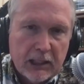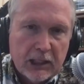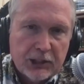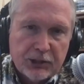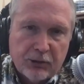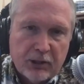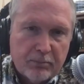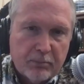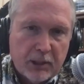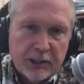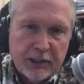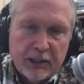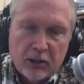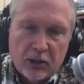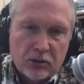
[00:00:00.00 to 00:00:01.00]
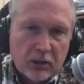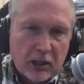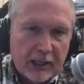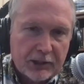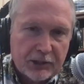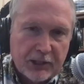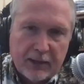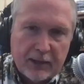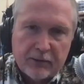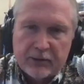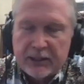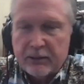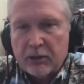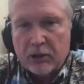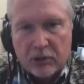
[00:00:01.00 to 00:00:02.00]
so that Monday looks like
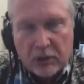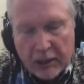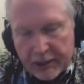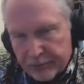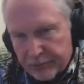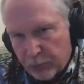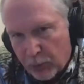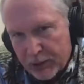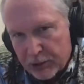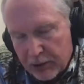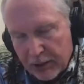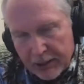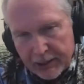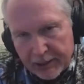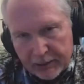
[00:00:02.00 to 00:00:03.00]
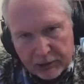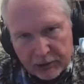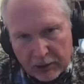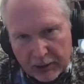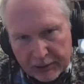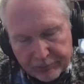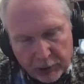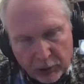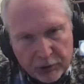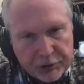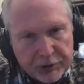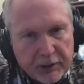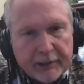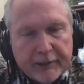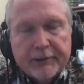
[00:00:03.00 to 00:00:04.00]
Saturday, it looks like Wednesday, it looks like
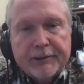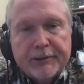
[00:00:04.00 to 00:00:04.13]
Thursday.